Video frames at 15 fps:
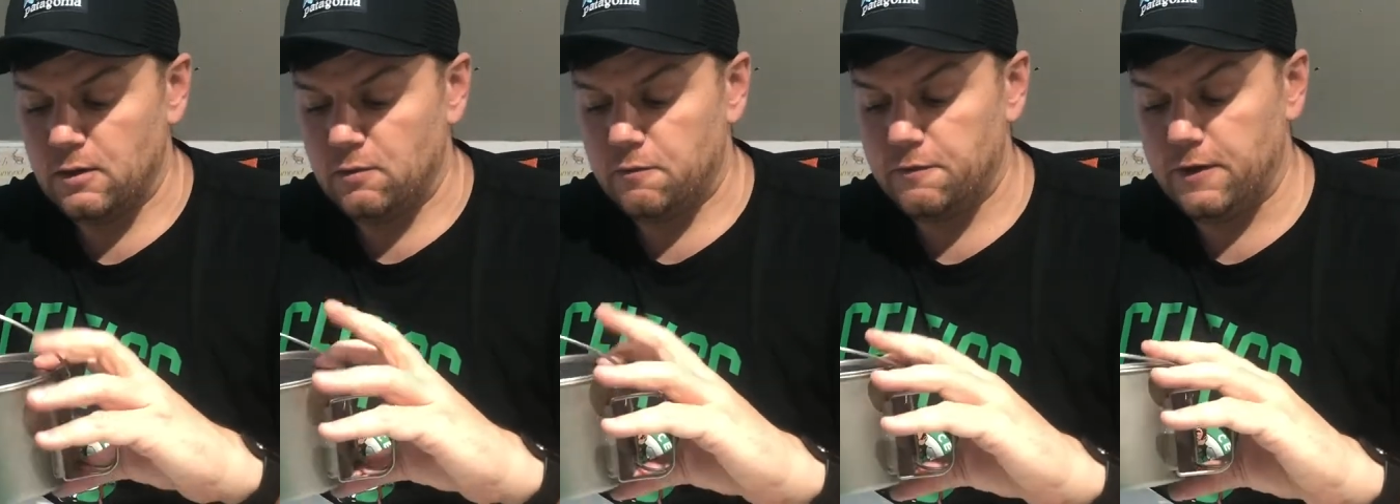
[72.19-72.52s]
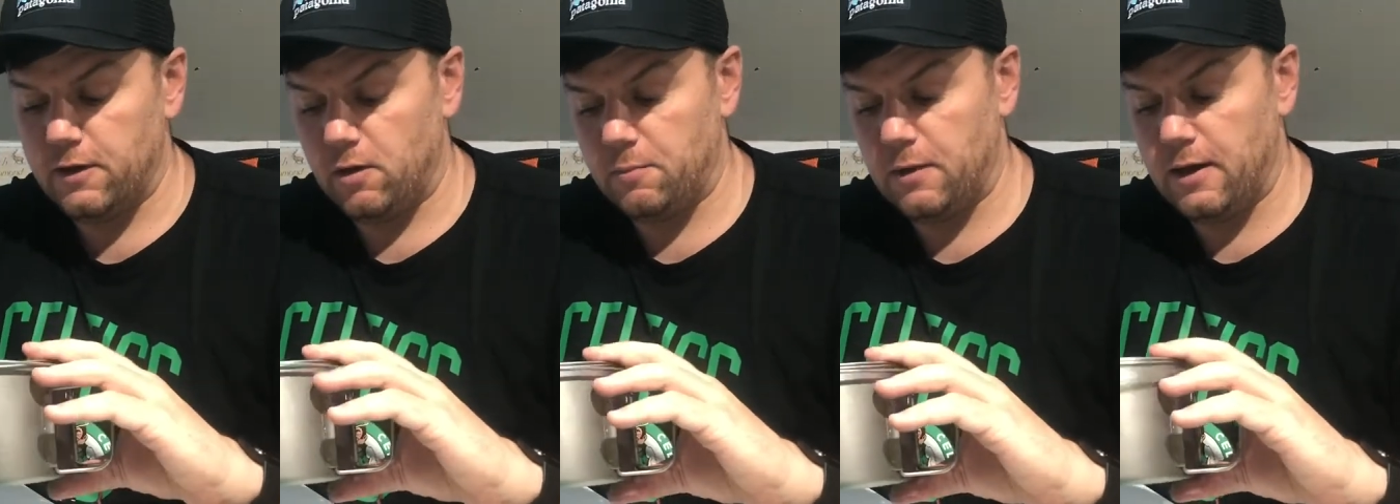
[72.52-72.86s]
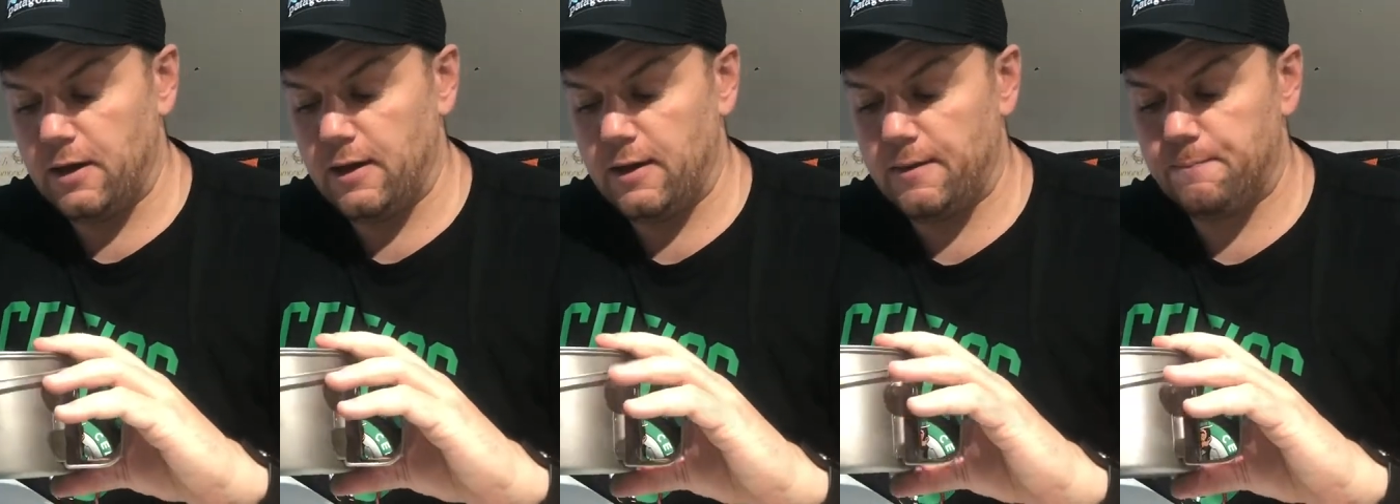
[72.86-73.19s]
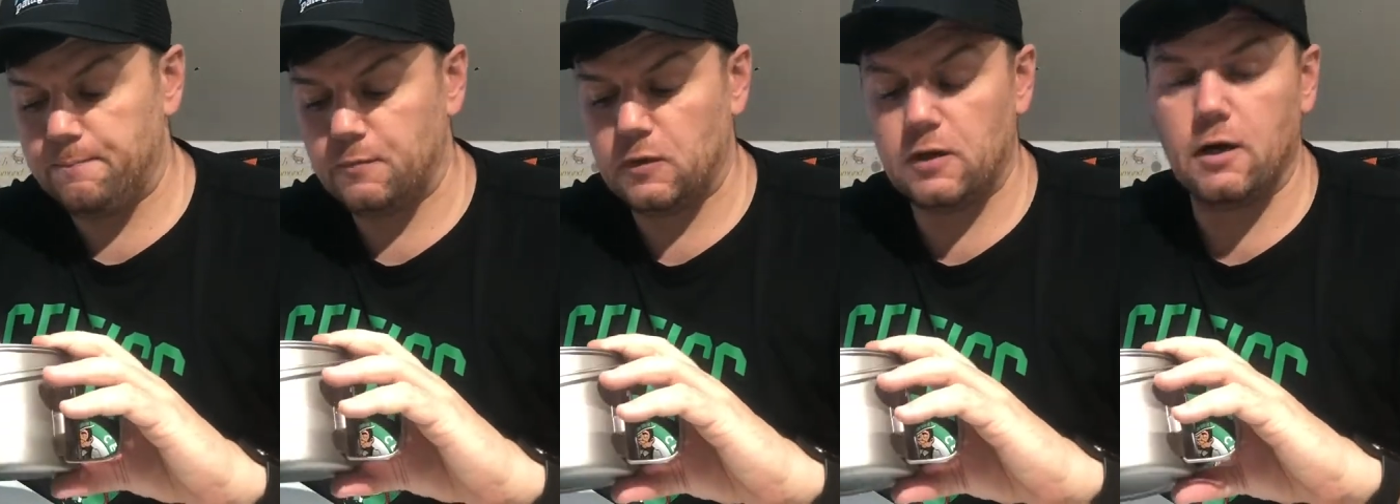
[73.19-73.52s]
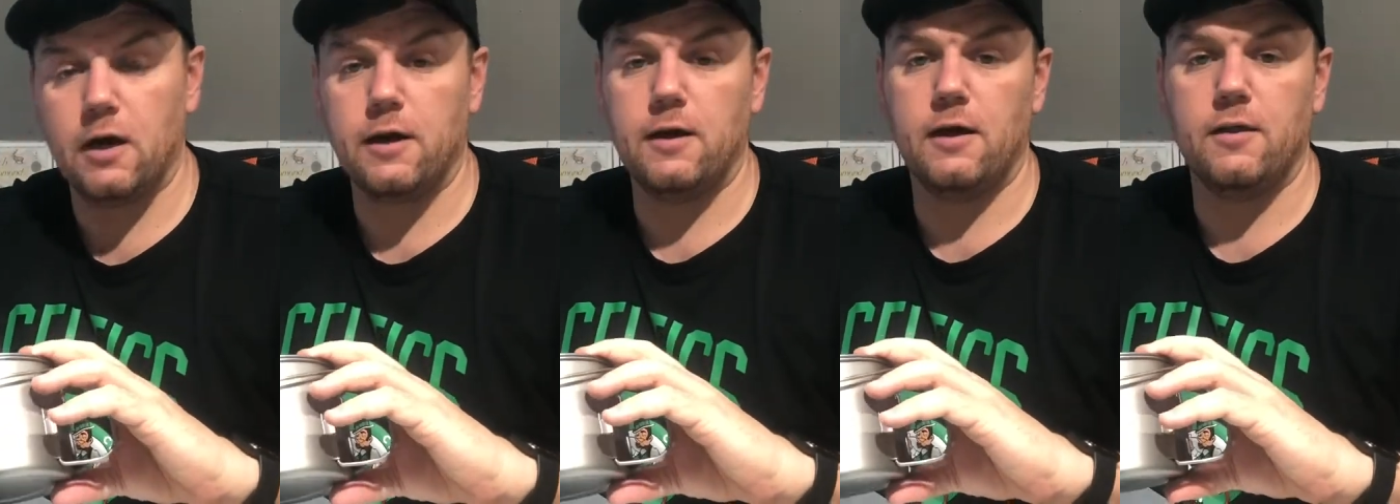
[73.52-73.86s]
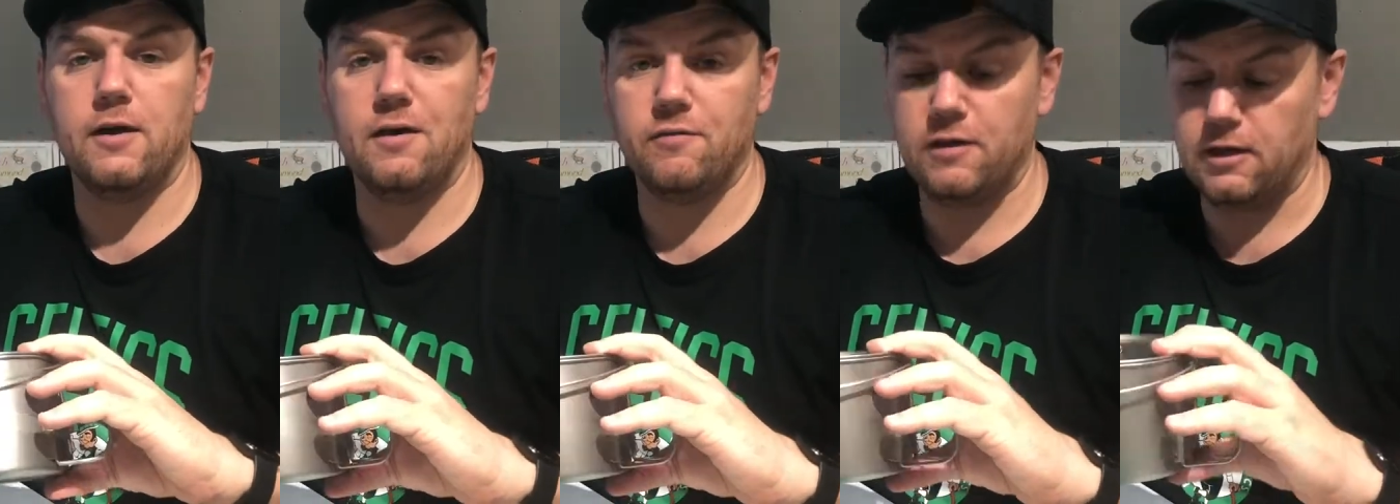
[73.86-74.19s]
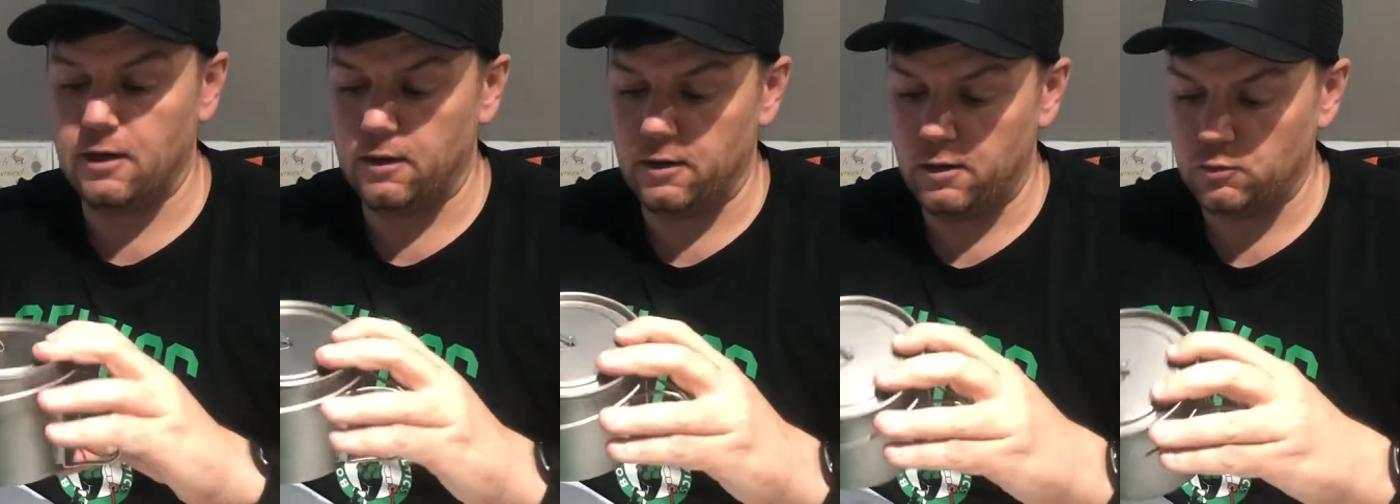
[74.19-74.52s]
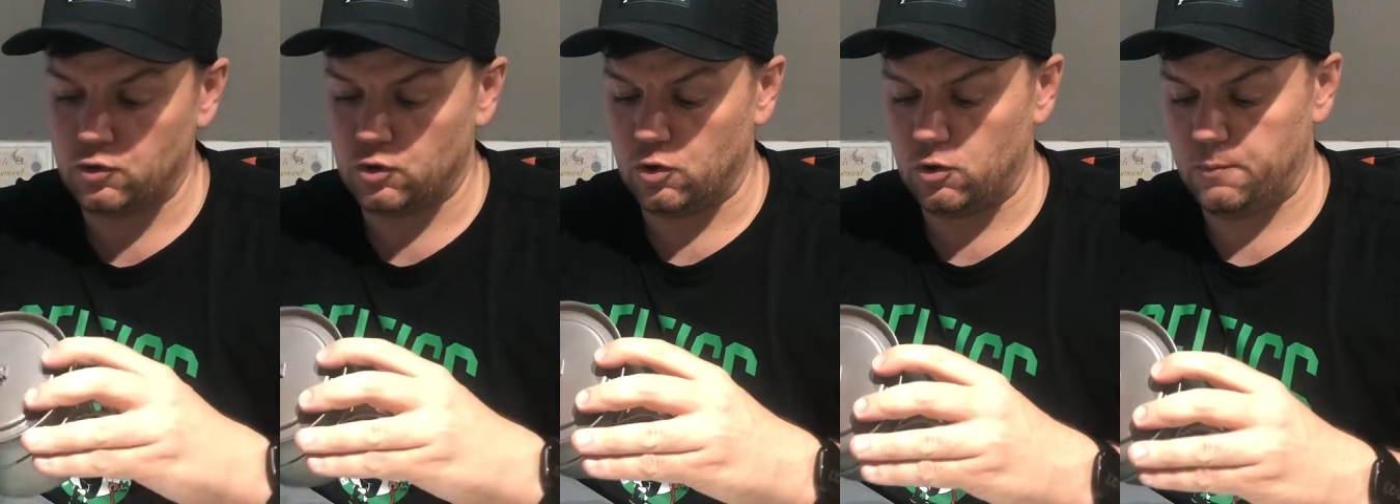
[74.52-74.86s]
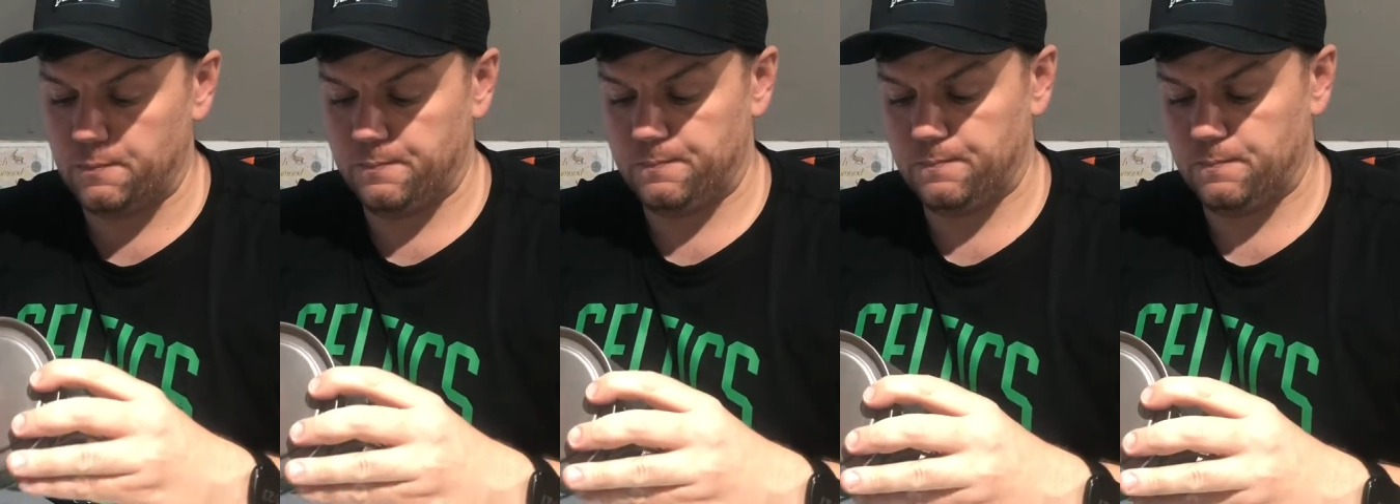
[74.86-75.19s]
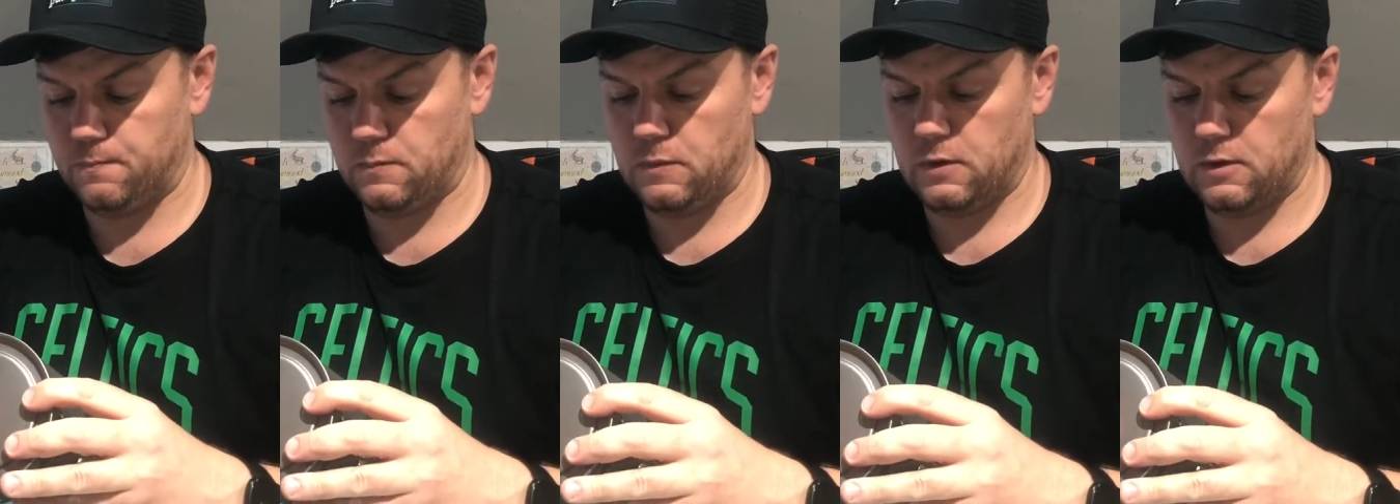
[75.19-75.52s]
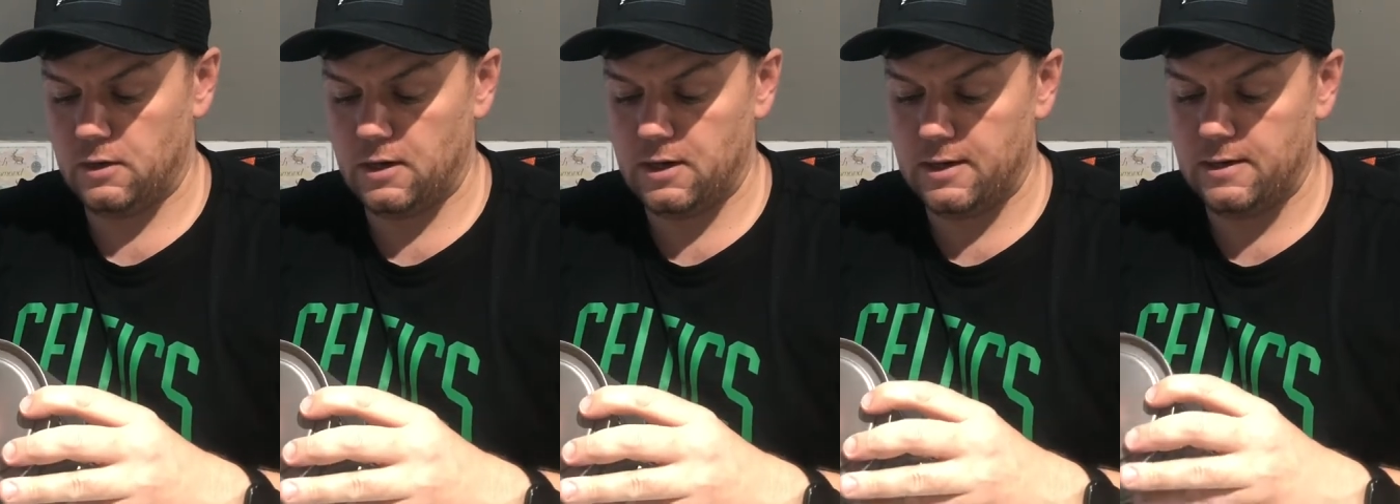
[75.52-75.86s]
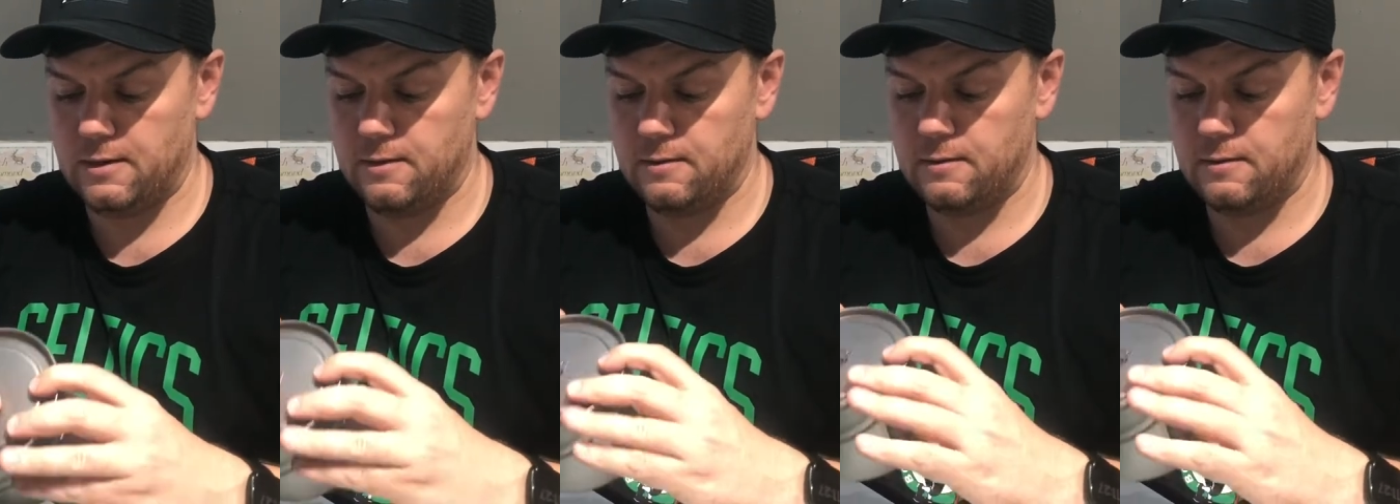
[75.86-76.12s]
Fed up carrying all the heavy gear now, so aye.